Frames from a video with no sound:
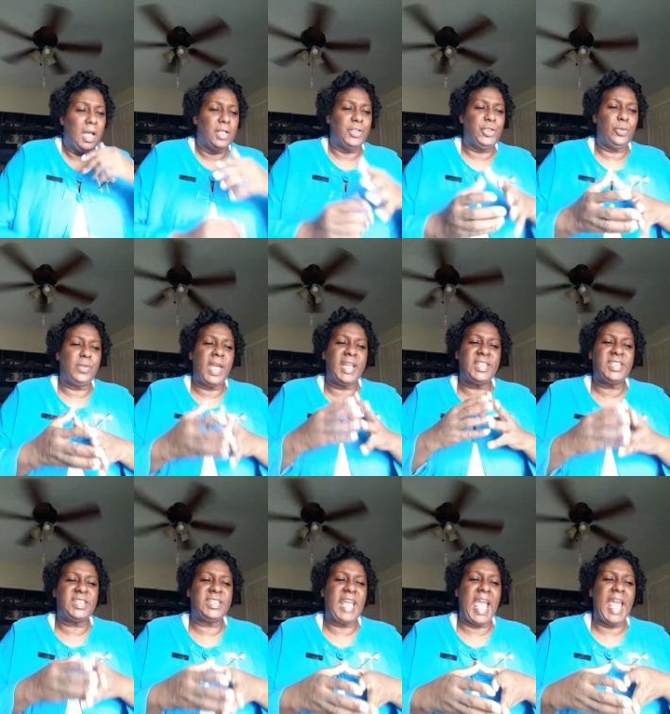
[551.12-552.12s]
Do they
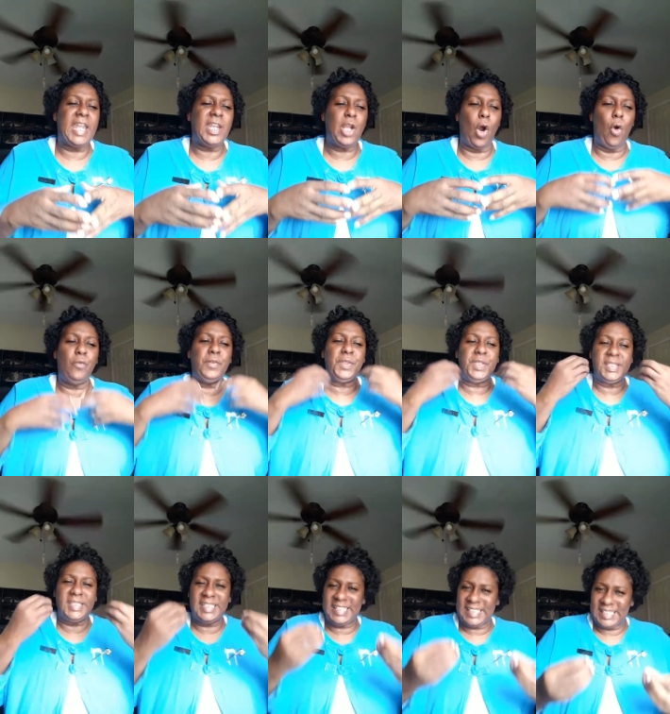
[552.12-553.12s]
stand over the
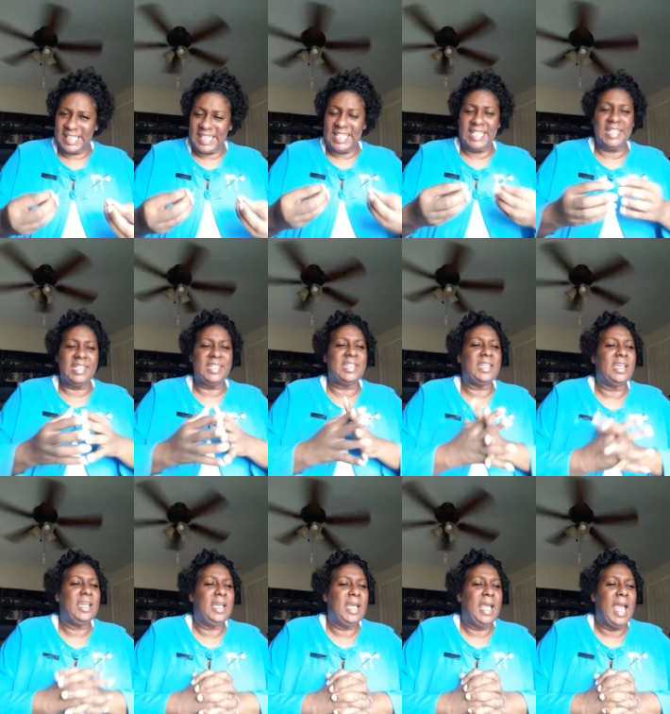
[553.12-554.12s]
seed
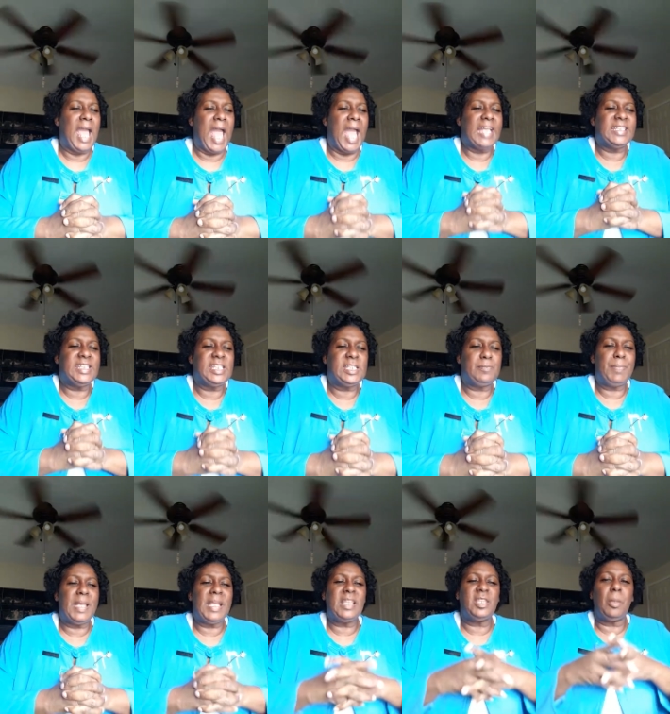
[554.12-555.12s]
and
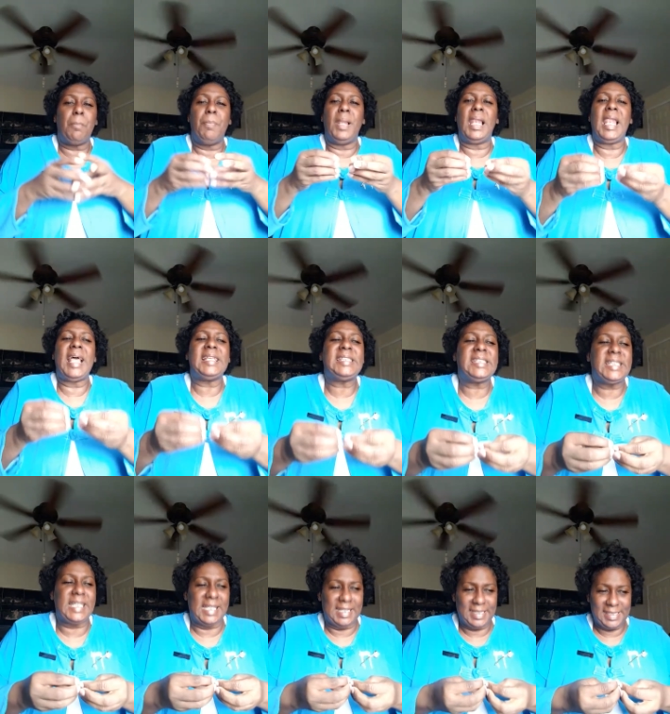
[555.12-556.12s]
speak the
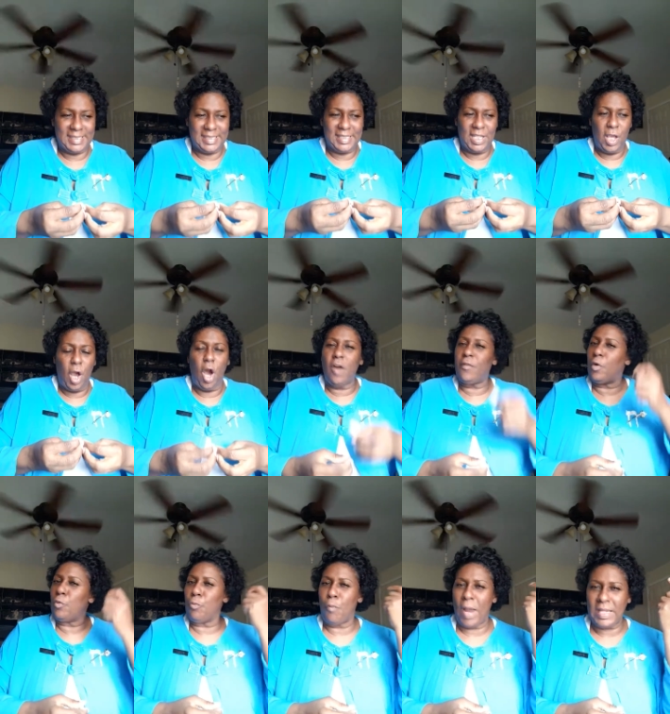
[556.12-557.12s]
blessings of a
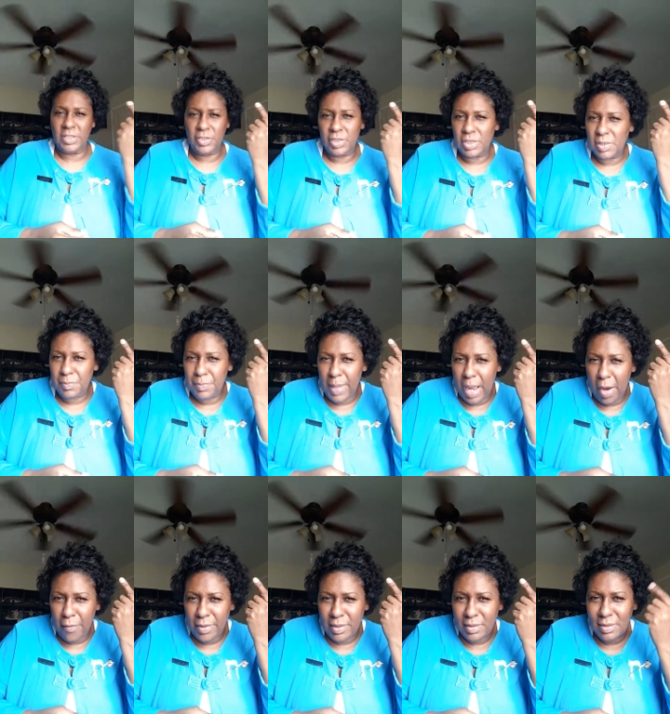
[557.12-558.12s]
righteous
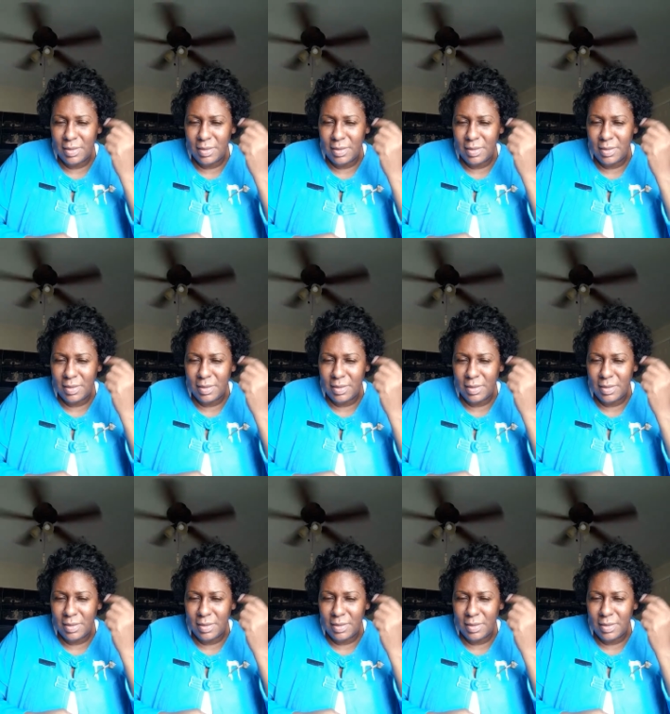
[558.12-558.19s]
parent?